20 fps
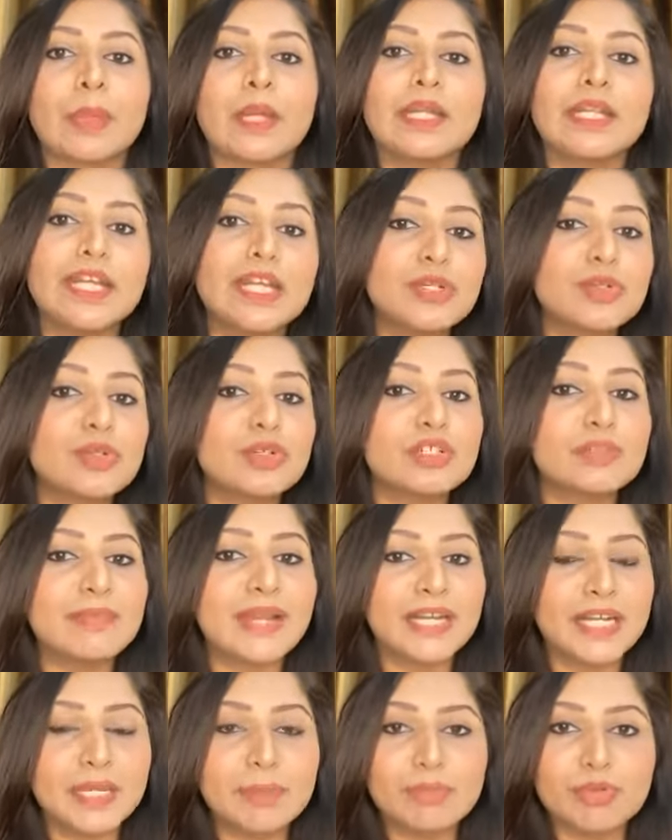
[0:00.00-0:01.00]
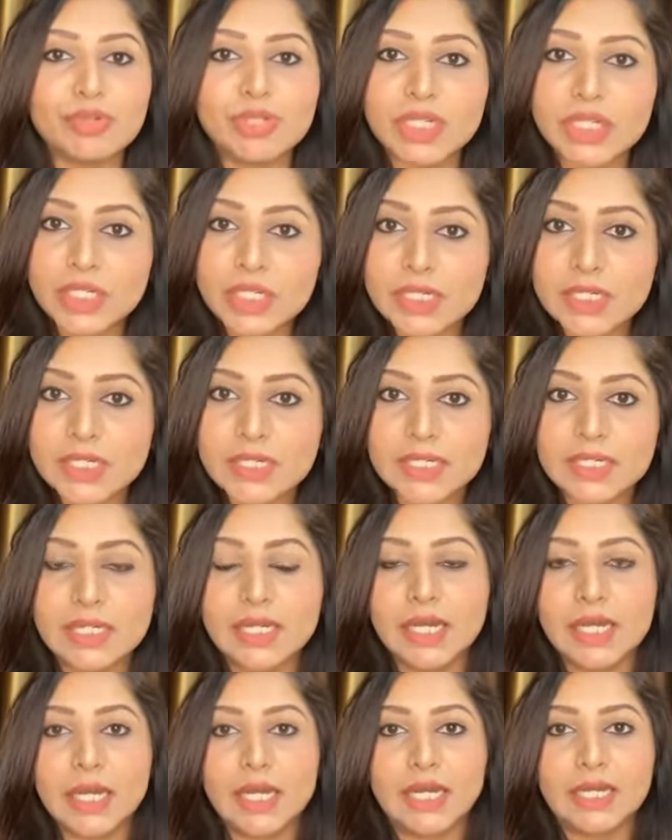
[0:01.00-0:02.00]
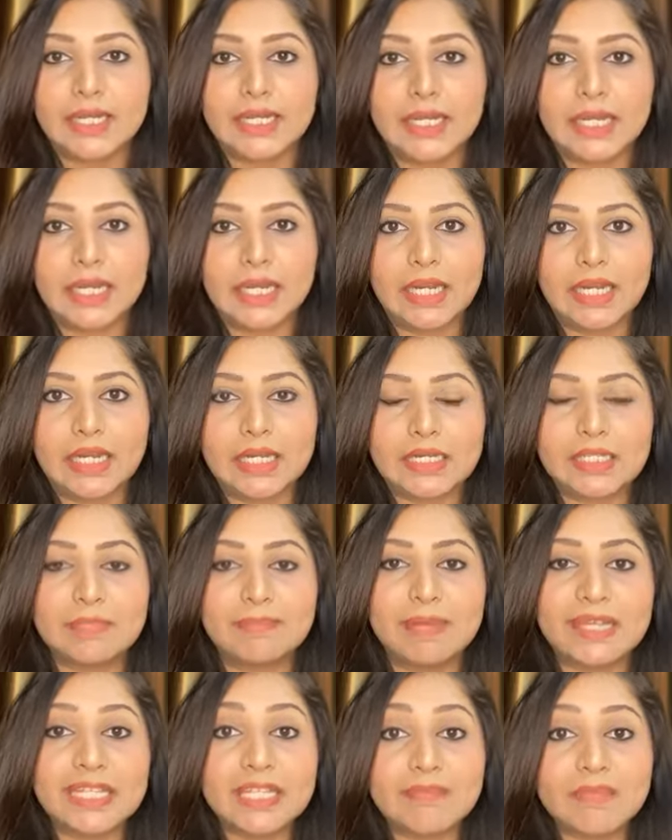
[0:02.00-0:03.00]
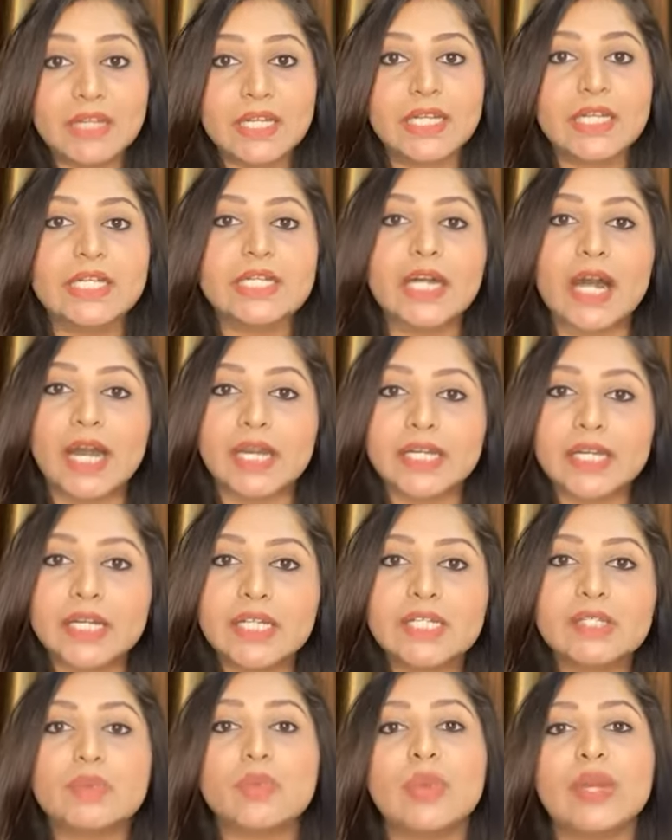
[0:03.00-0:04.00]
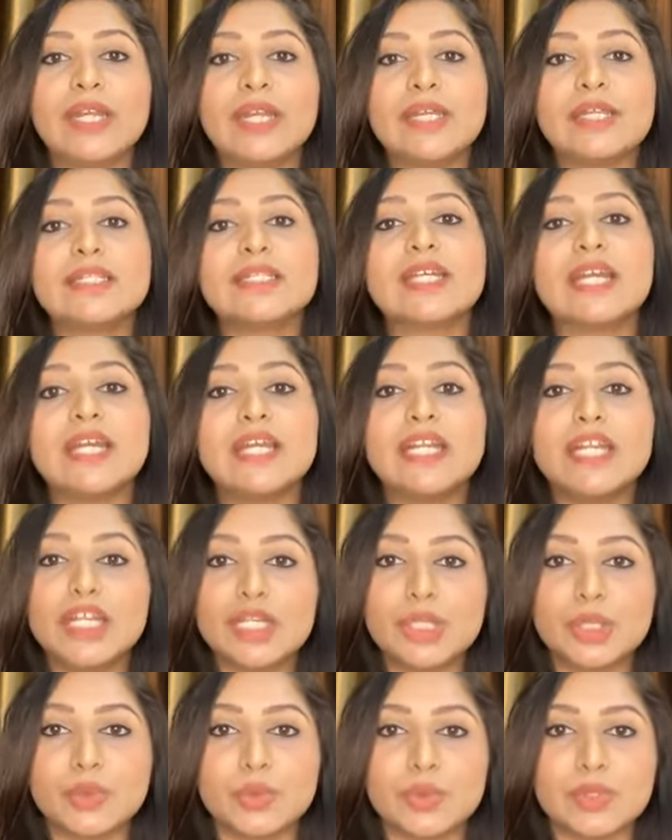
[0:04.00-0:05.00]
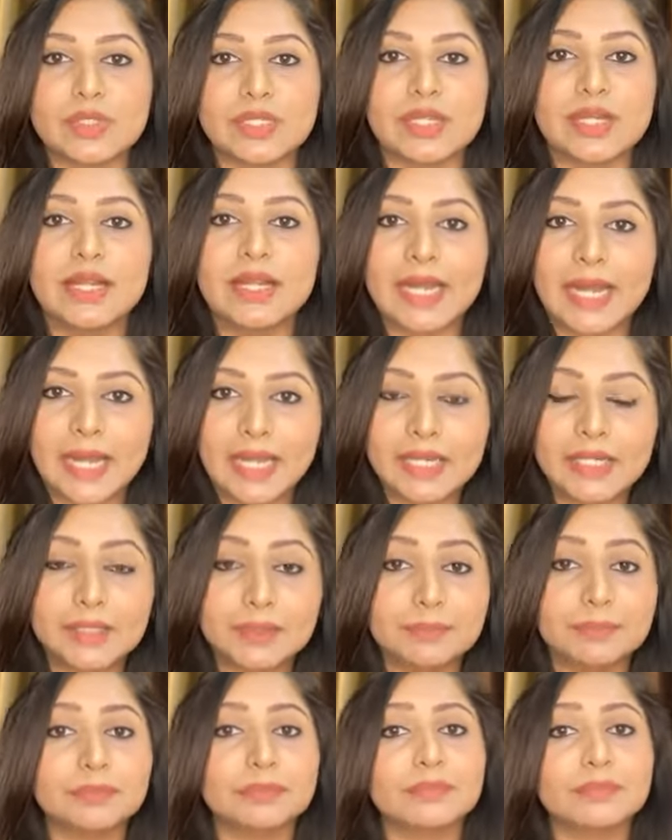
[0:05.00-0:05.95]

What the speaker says: These cosmetic procedures, they specifically targets various skin issues like